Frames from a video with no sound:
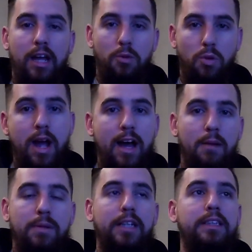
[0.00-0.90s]
a
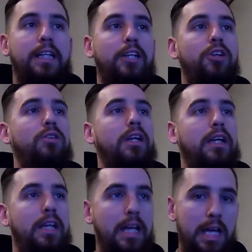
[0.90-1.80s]
wrap, is that you
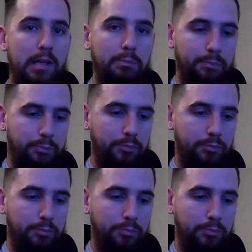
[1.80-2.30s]
can get